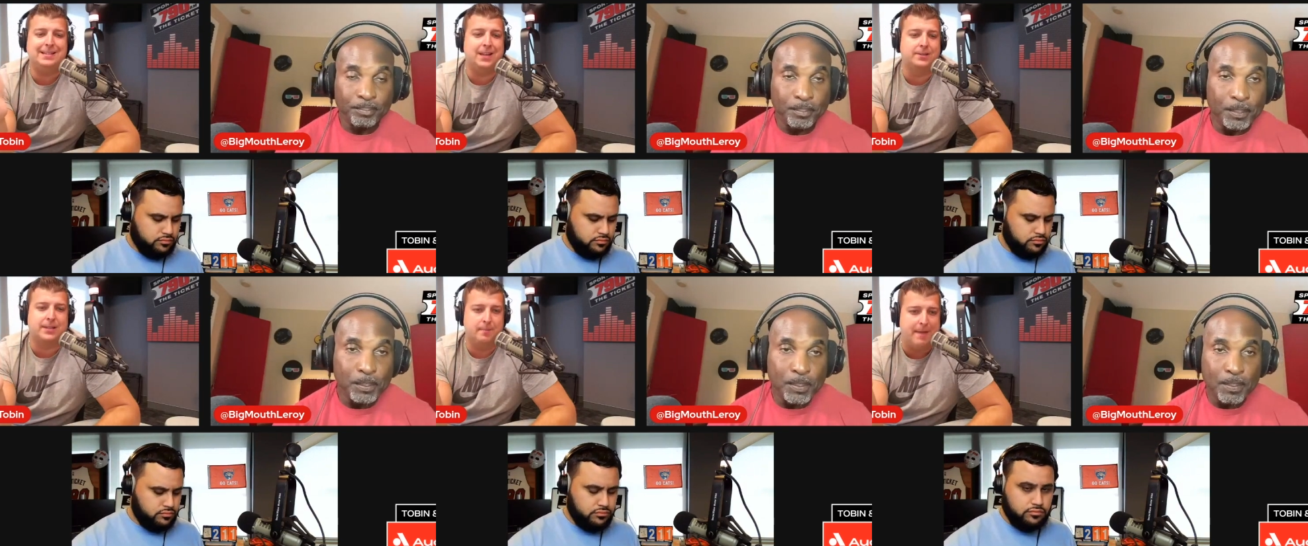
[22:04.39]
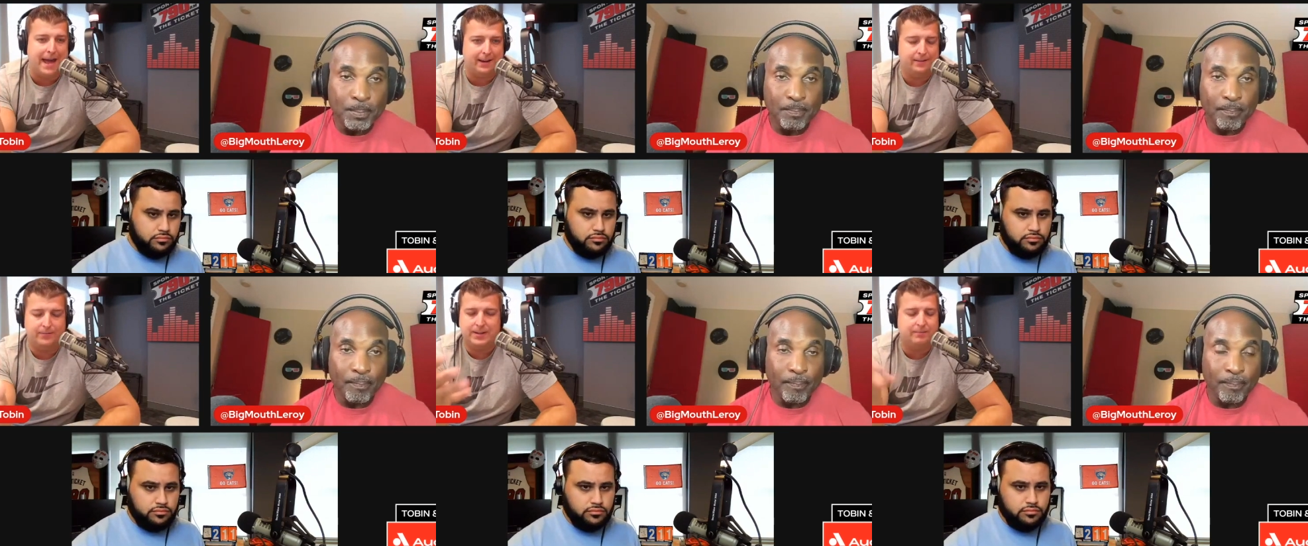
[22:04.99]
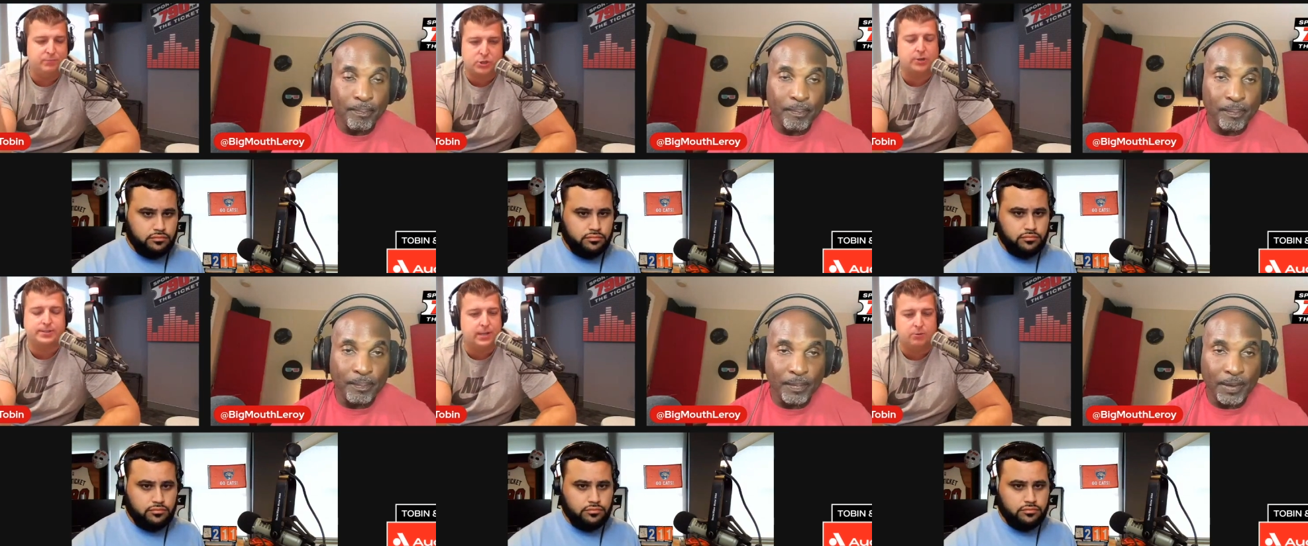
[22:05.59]
Speaker 1: does come back, if he
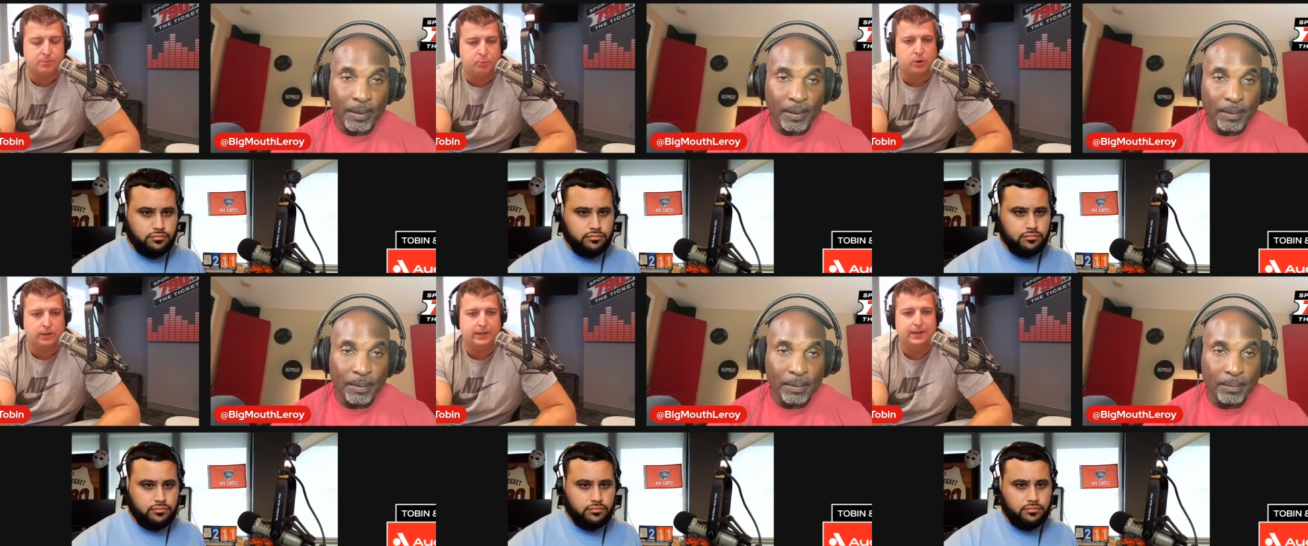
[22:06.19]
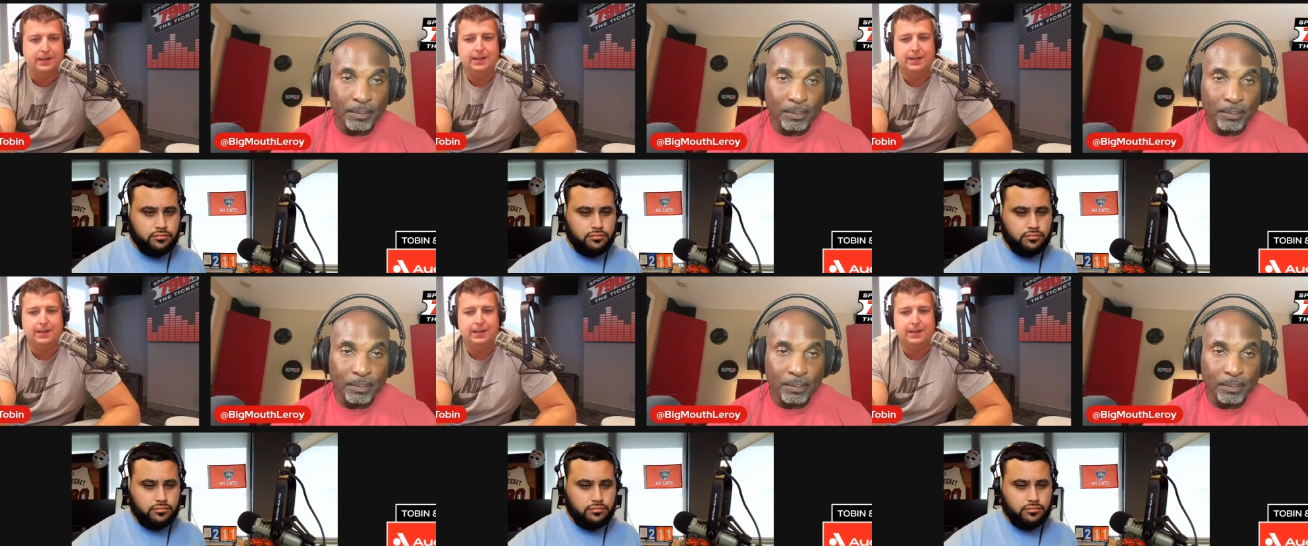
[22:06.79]
starts the year with Brooklyn,